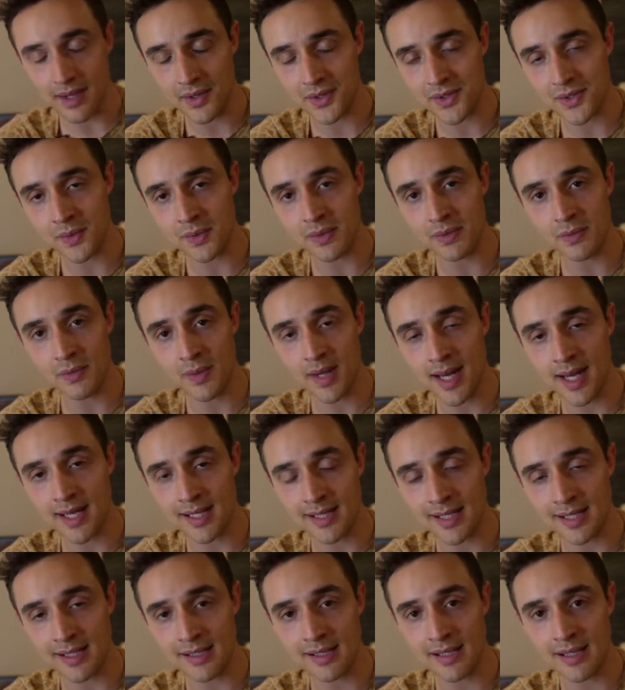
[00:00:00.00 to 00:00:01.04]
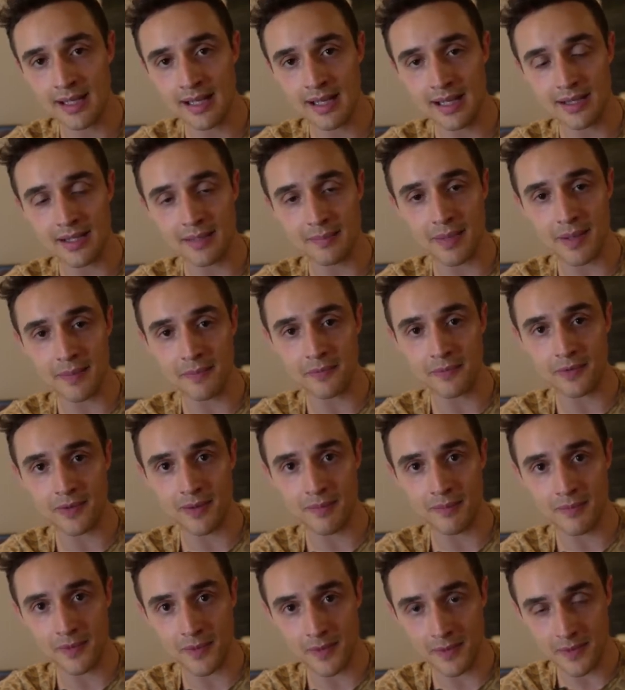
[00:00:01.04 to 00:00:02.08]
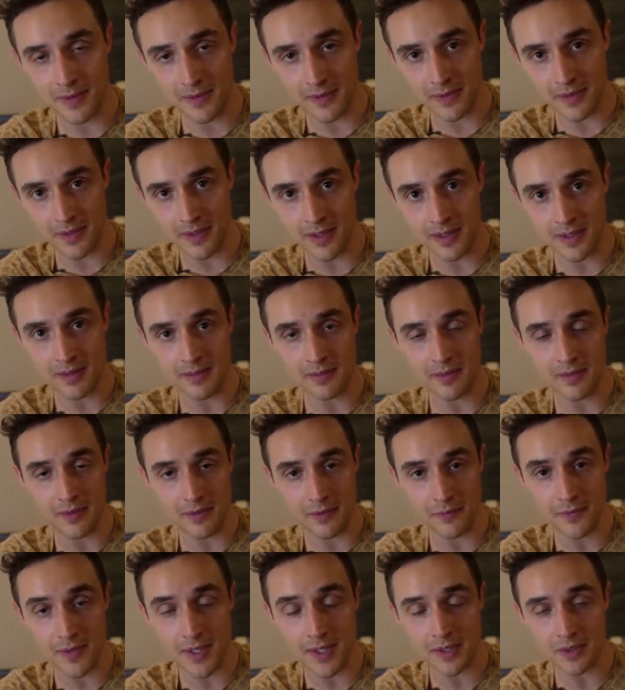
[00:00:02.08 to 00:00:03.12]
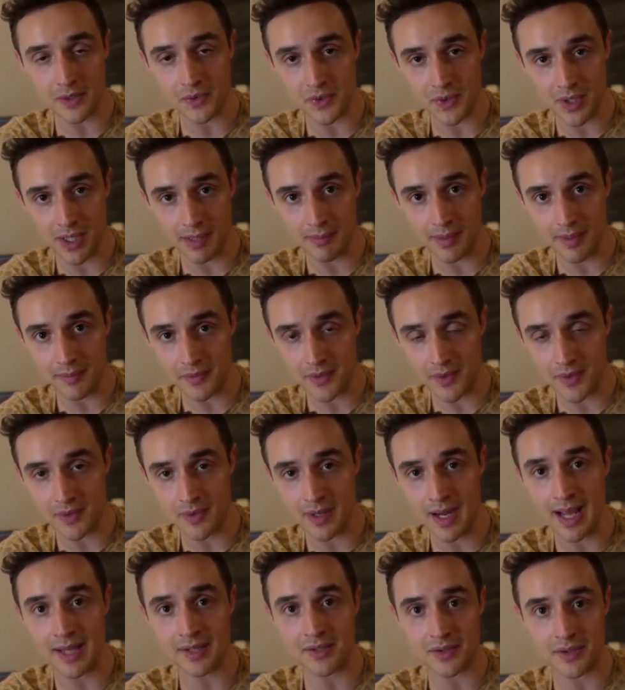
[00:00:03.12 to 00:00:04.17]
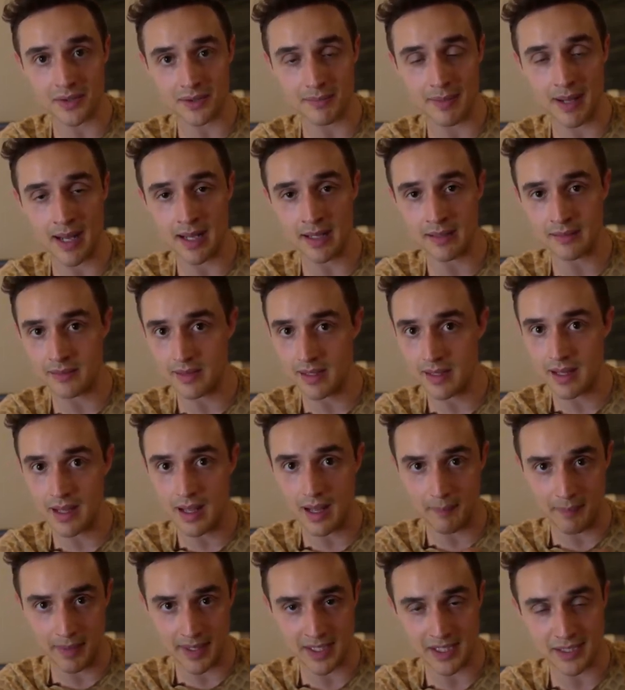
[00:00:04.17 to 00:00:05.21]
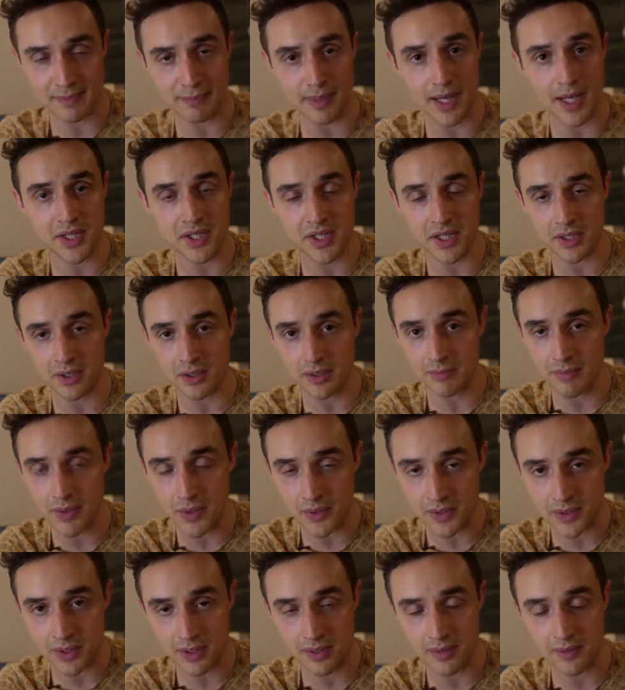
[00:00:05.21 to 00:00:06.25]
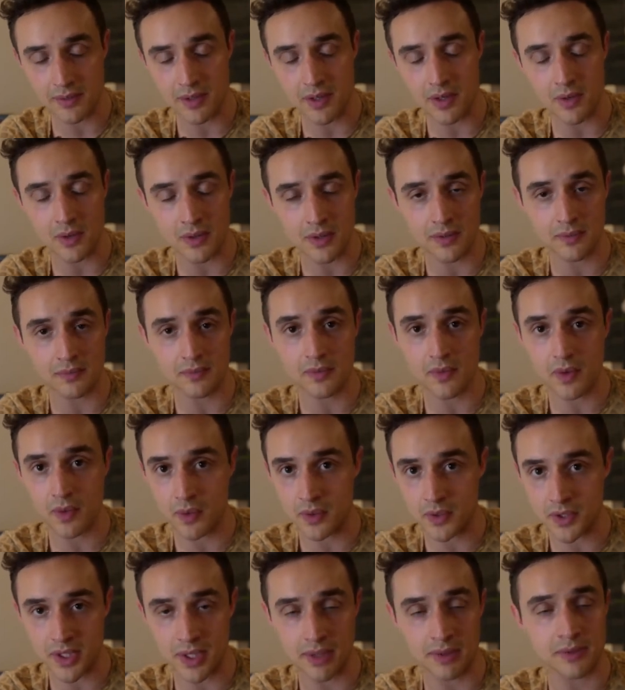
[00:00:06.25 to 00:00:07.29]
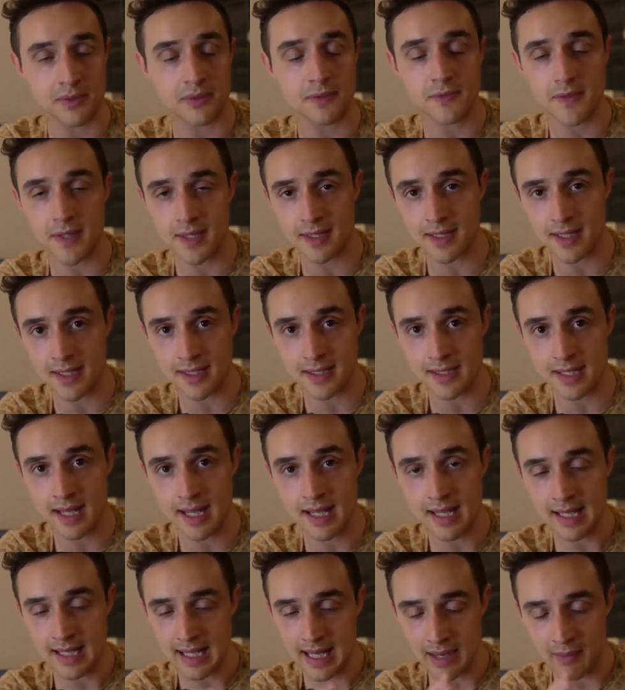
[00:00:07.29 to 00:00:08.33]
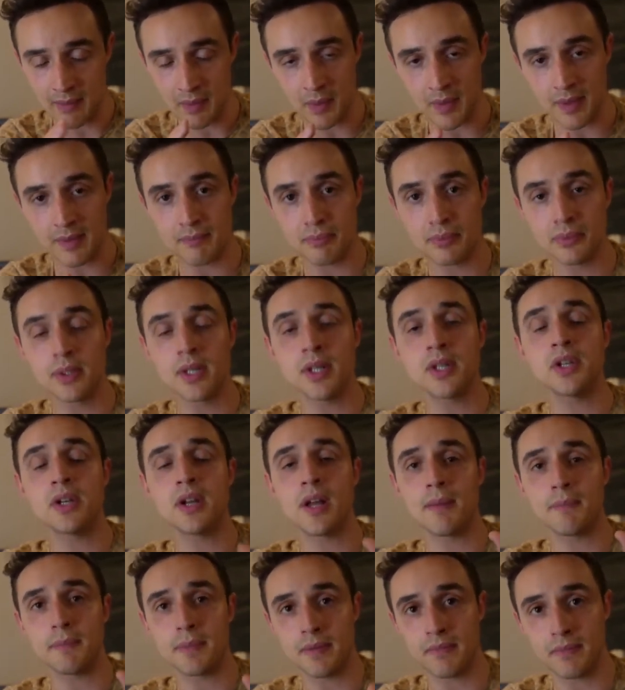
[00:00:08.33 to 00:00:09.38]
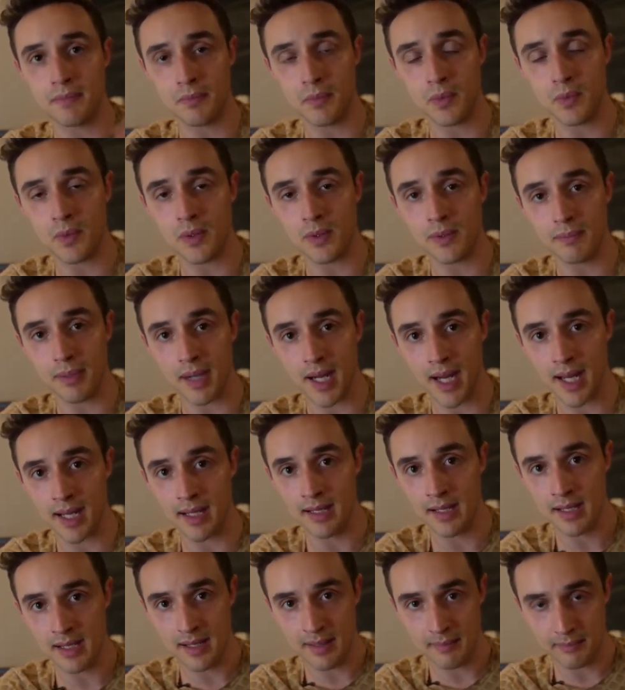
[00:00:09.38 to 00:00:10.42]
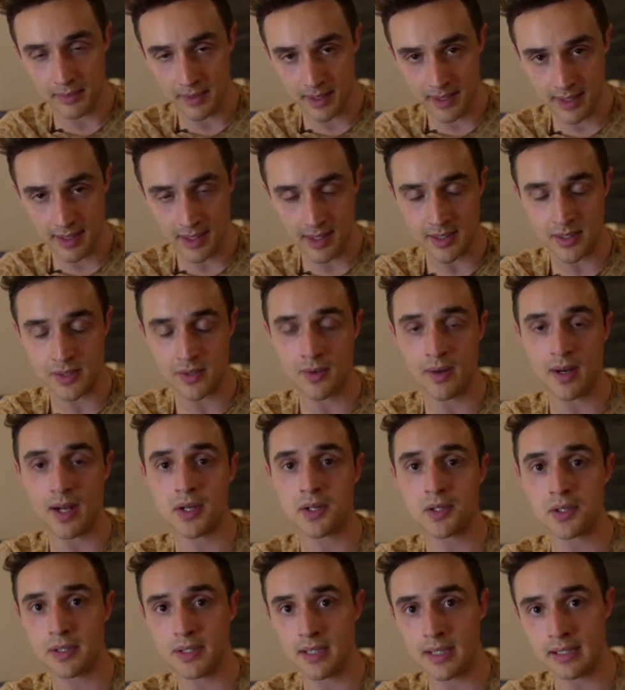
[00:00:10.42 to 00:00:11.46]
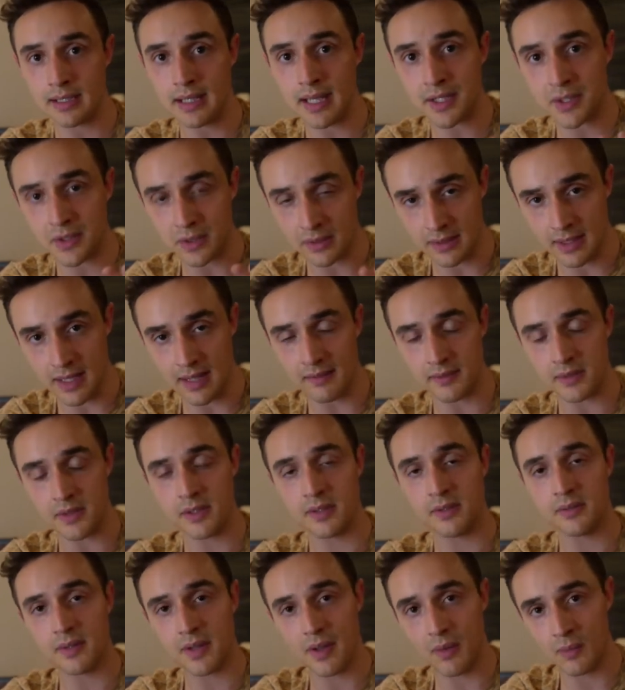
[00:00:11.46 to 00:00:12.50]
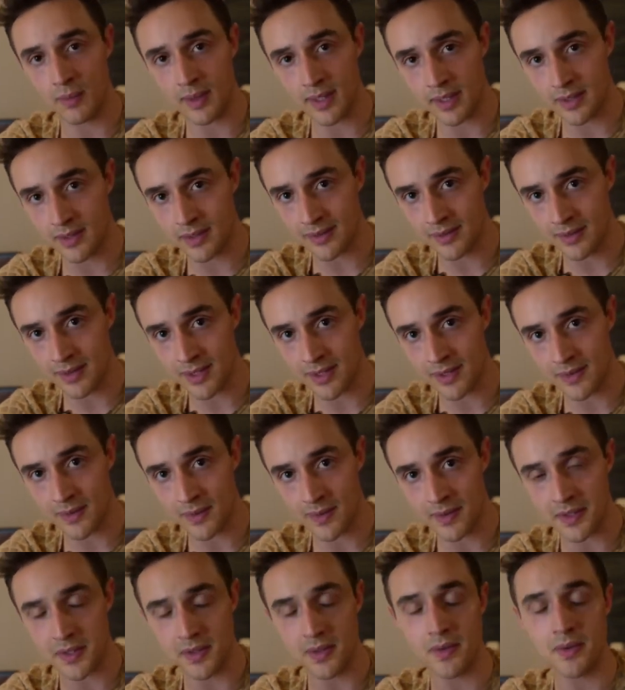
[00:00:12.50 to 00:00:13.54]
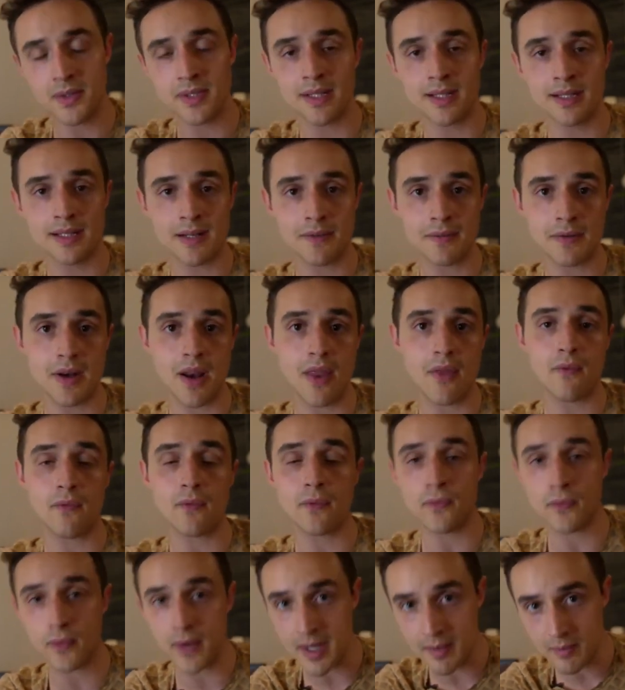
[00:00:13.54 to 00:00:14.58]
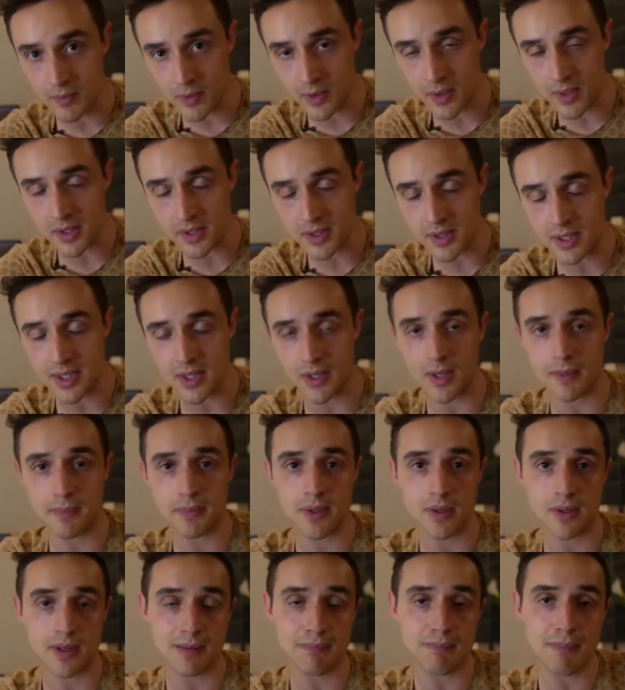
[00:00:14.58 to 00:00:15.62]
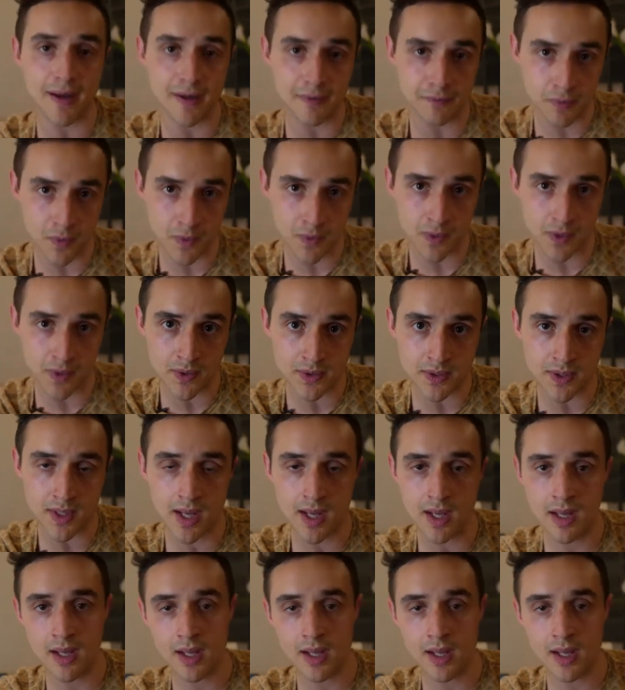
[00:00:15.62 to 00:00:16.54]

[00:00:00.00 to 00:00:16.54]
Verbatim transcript: So we're raising them up from the physical trauma up to an astral by by expressing our emotion or or sharing their feelings, and we want to bridge it up even more by bringing it into an actual intellectual level, we can do this through introducing different frameworks, therapeutic metaphors,